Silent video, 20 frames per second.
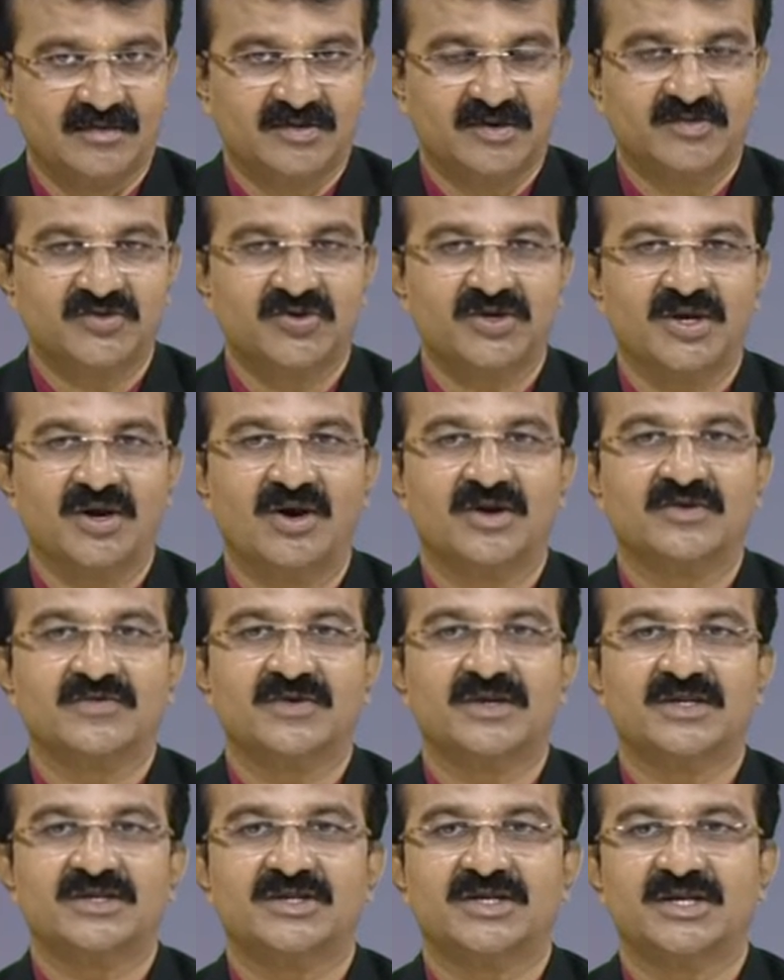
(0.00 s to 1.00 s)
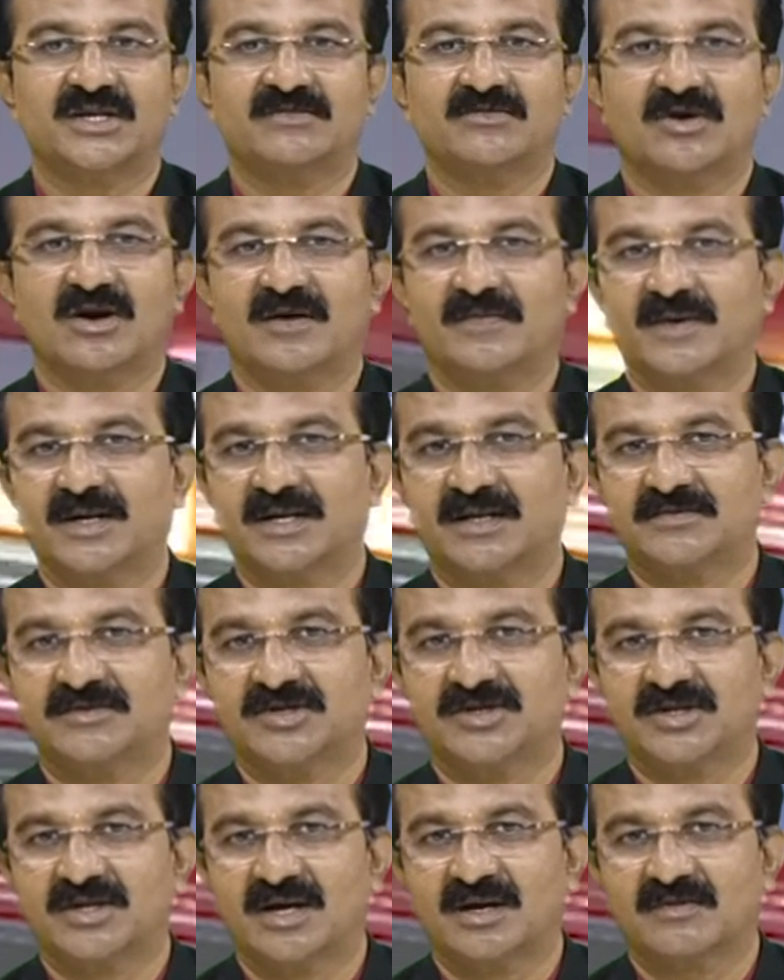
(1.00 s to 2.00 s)
From today onwards, team of
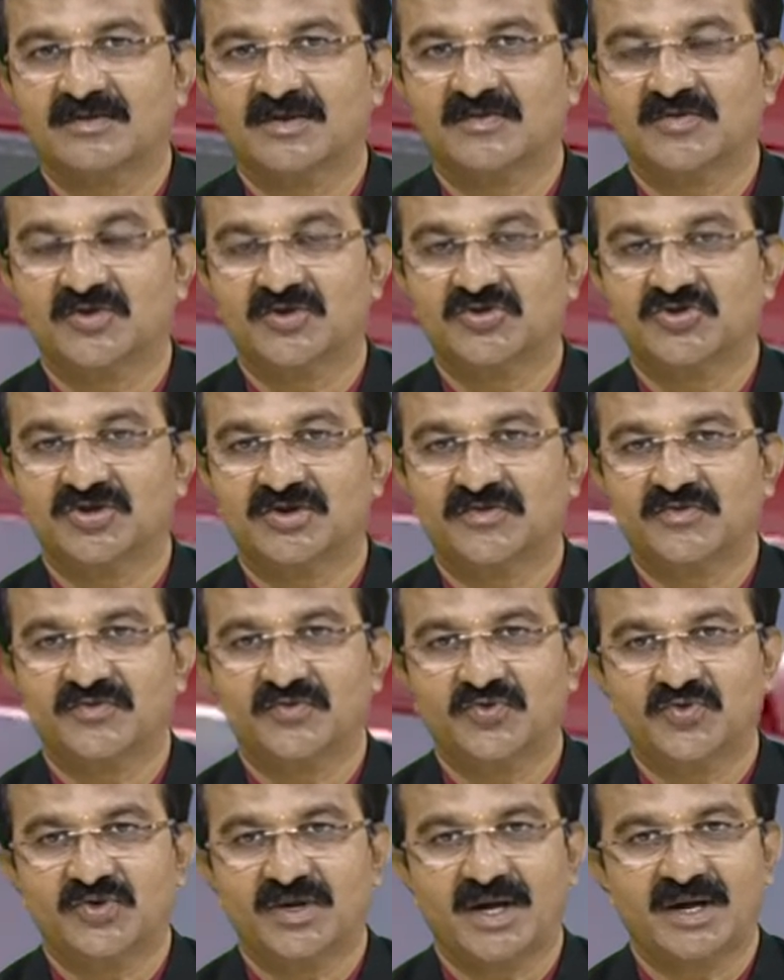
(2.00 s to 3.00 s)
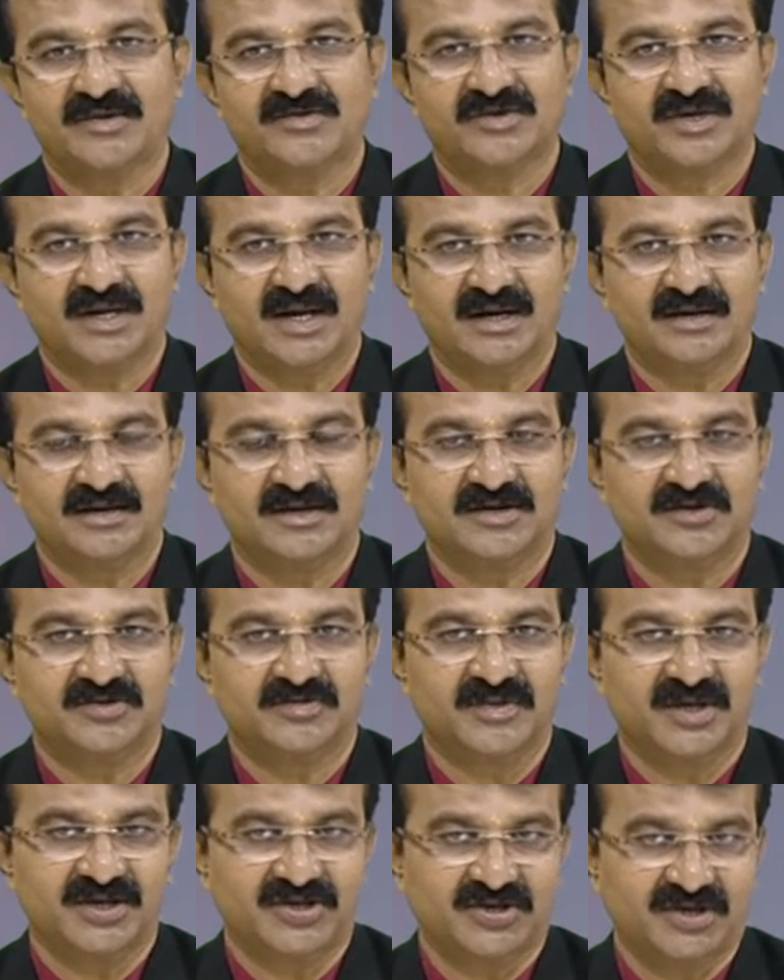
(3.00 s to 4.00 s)
NMC, Nagpur Police and Food and Drug
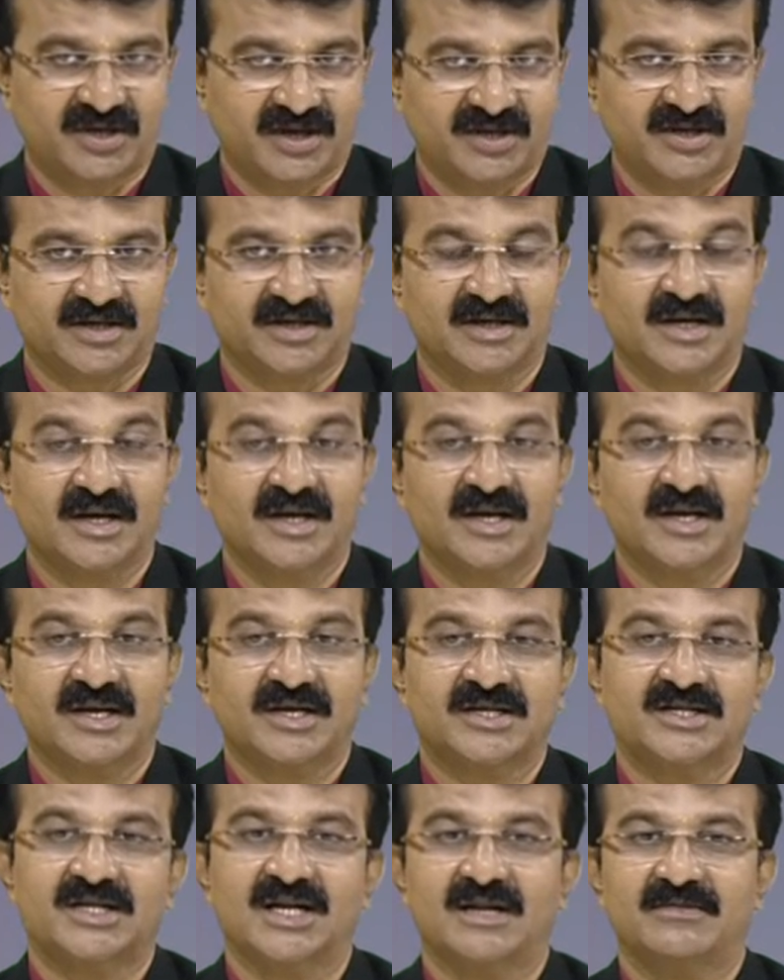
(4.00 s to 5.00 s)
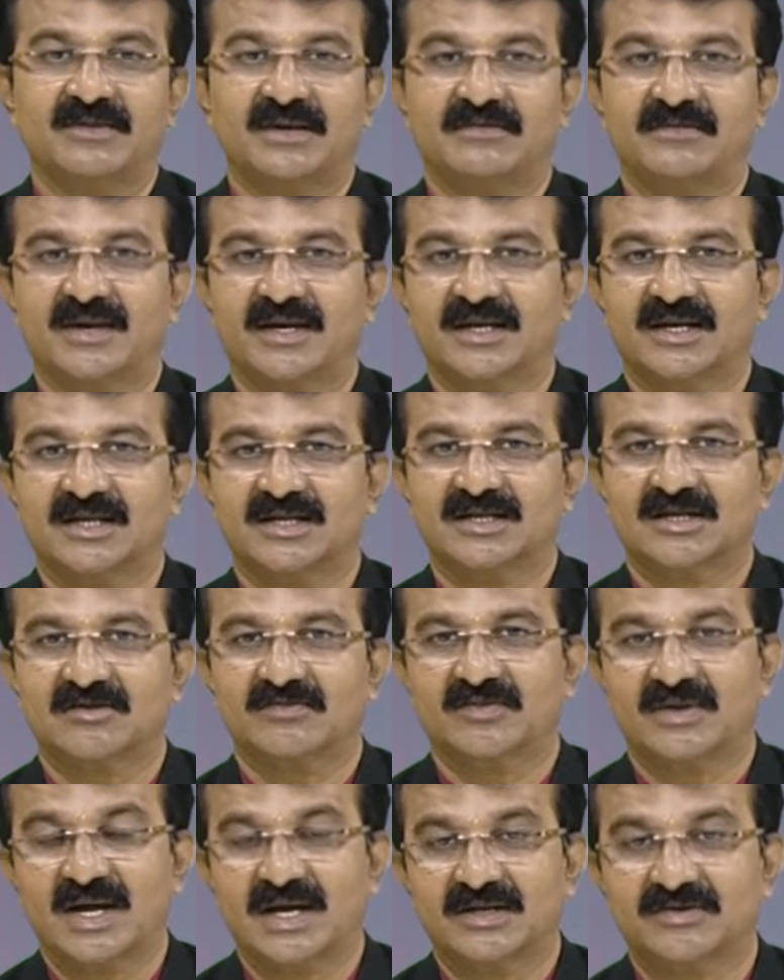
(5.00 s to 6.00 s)
Administration shall be making
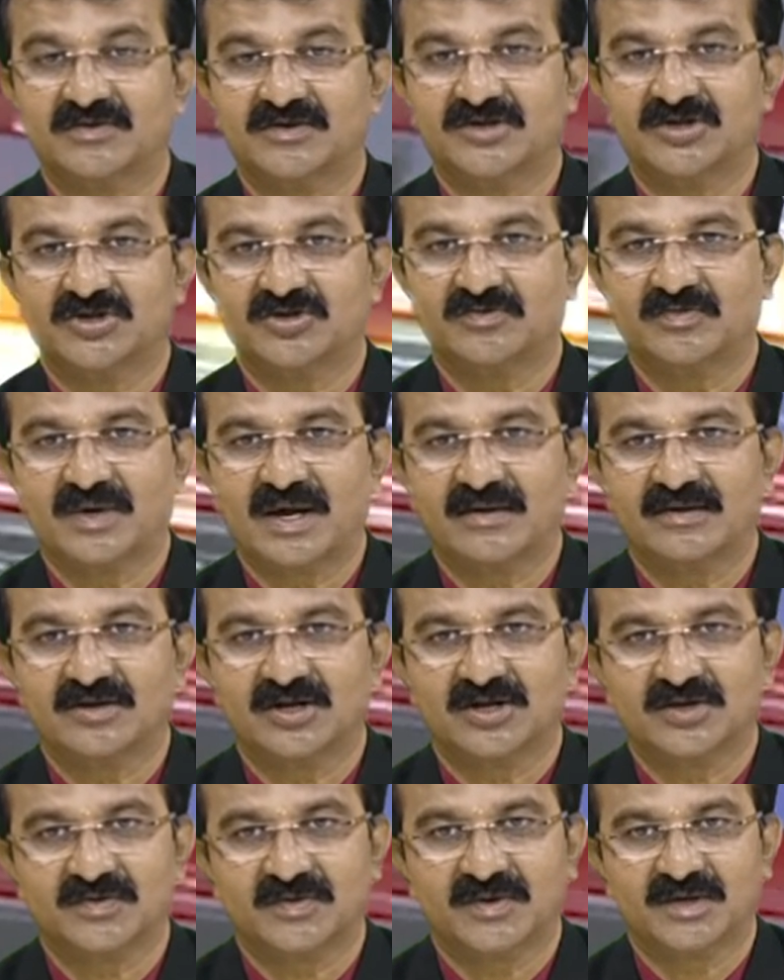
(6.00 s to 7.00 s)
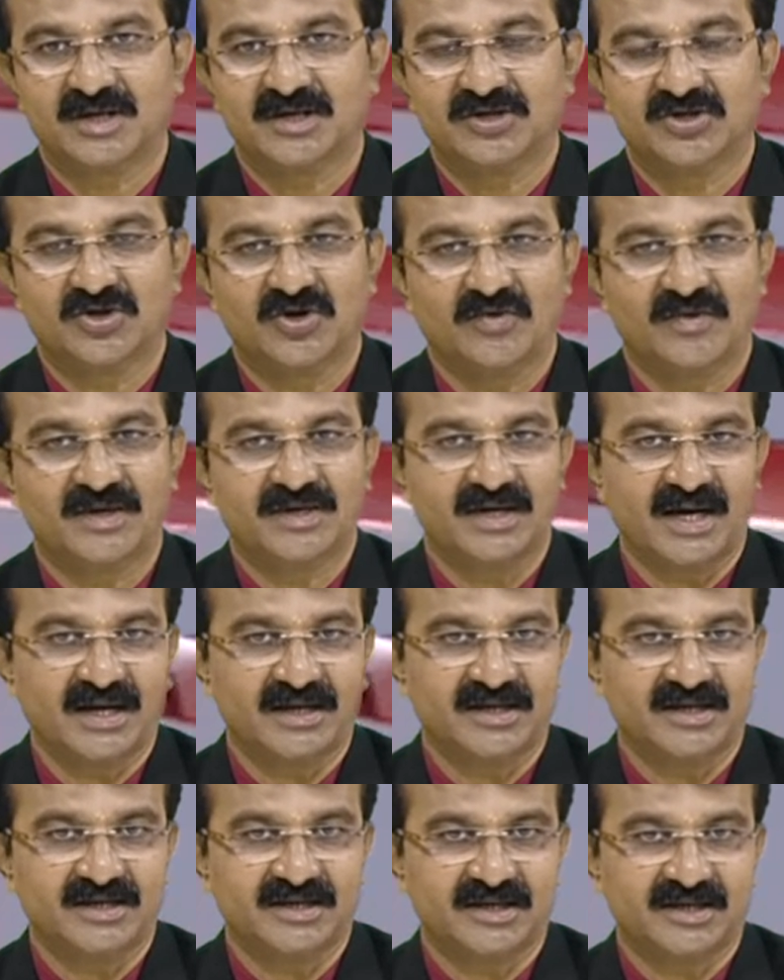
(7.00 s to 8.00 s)
surprise visit to private hospitals,
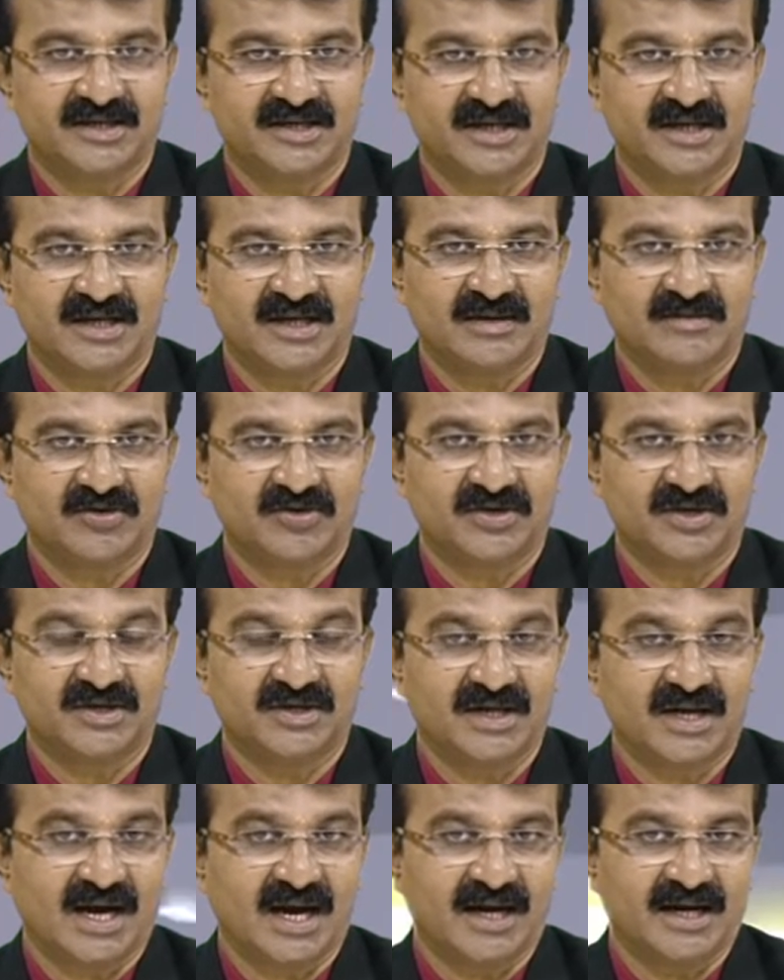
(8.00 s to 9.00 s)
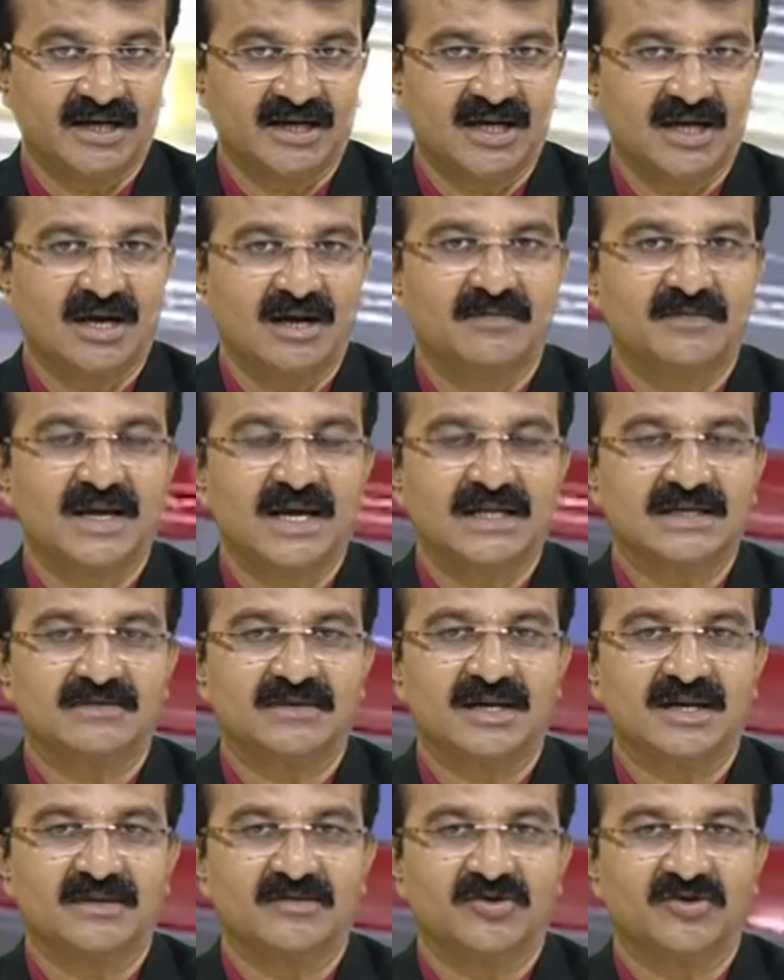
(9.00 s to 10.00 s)
COVID-19 testing laboratories and
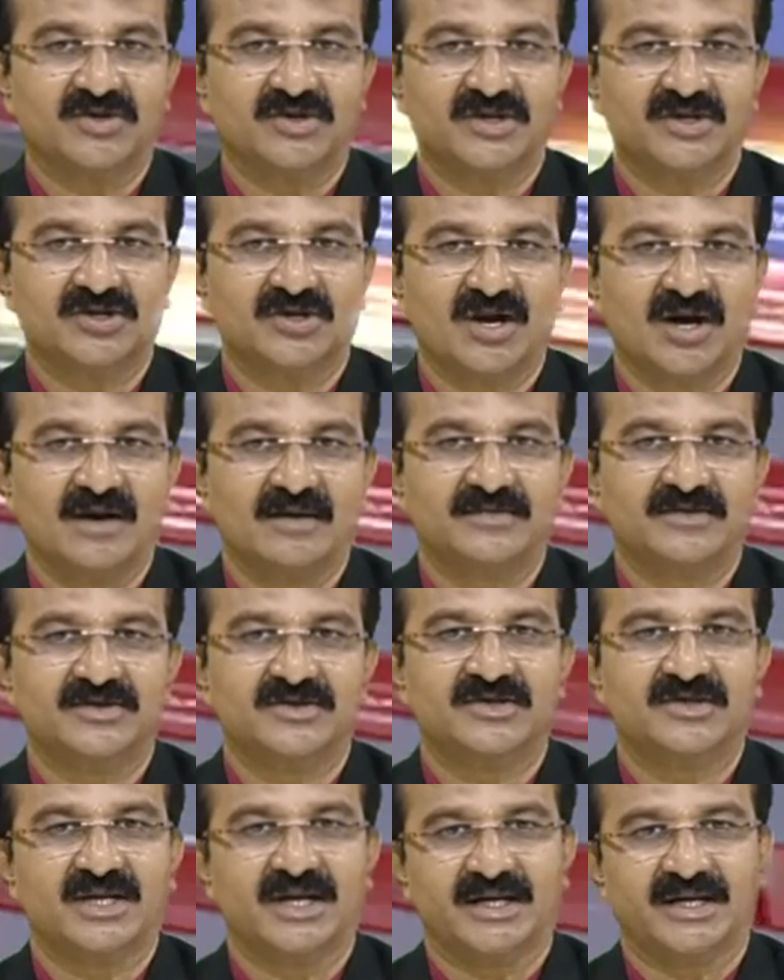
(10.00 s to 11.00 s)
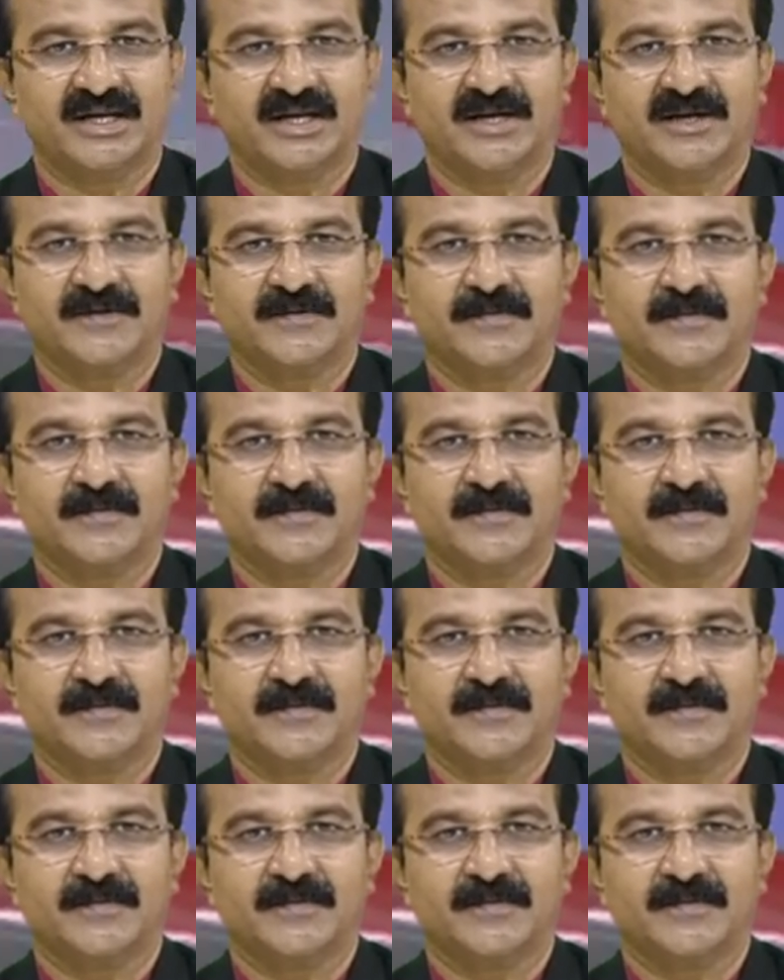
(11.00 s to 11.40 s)
plasma laboratories of the city.